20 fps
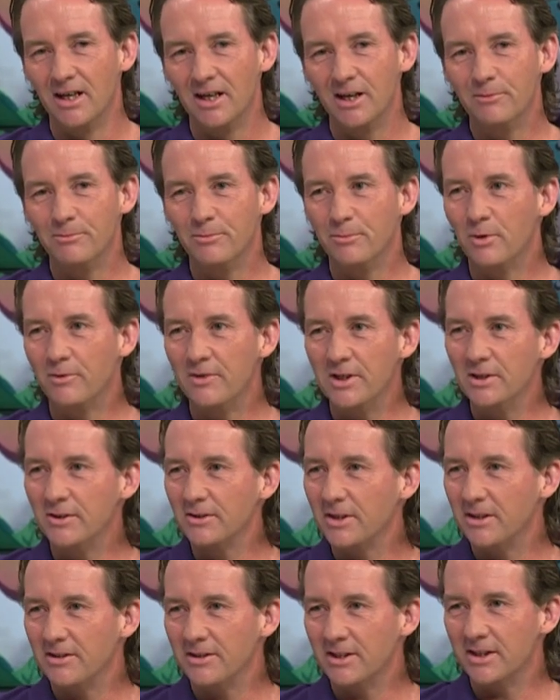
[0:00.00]
Well, they look
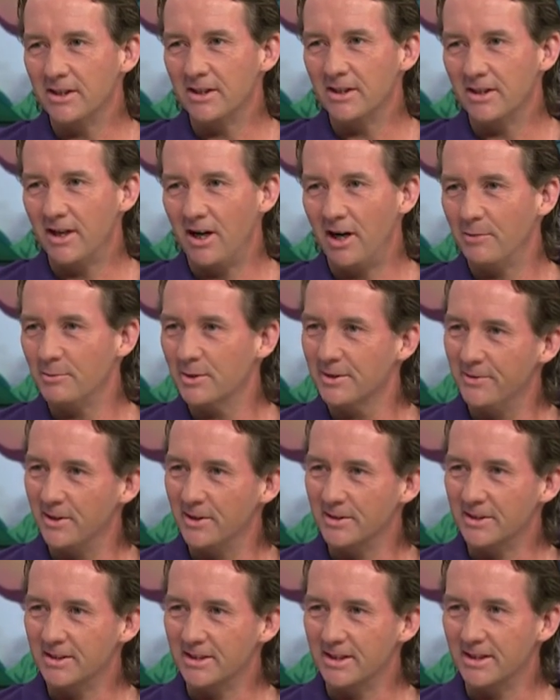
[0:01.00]
like they're harmless fun,
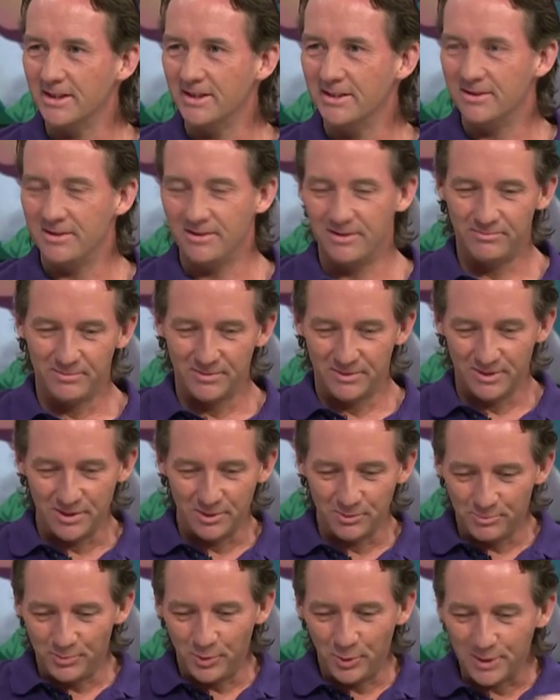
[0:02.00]
don't they? You see a little
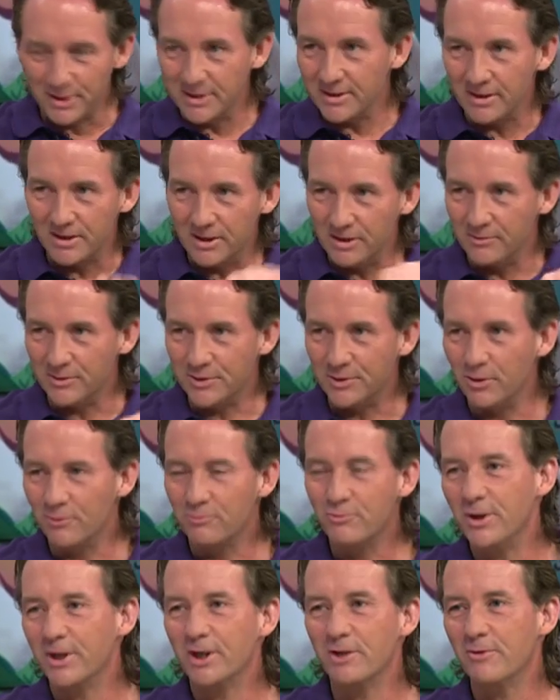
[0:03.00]
dog
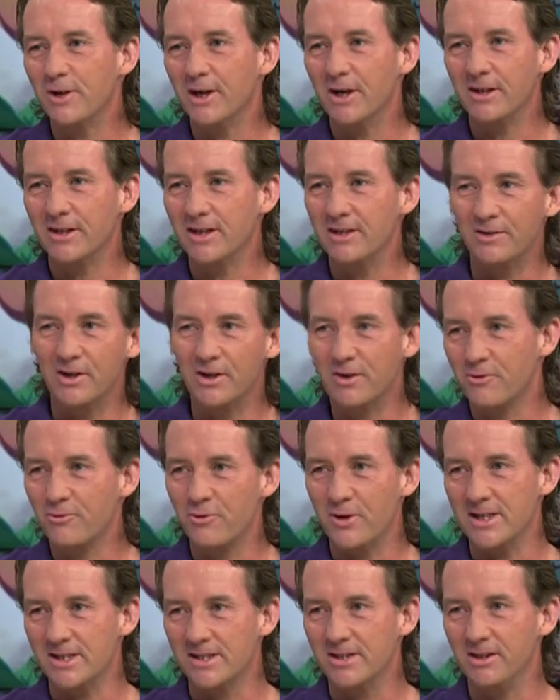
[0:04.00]
running around, having a
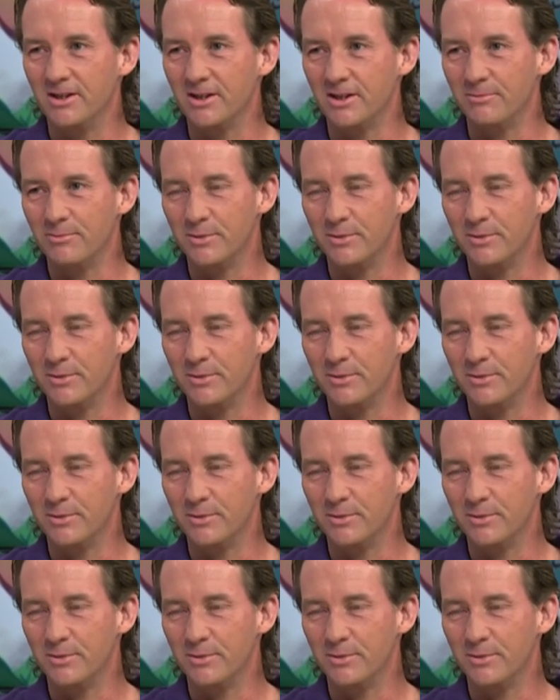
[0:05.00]
great time.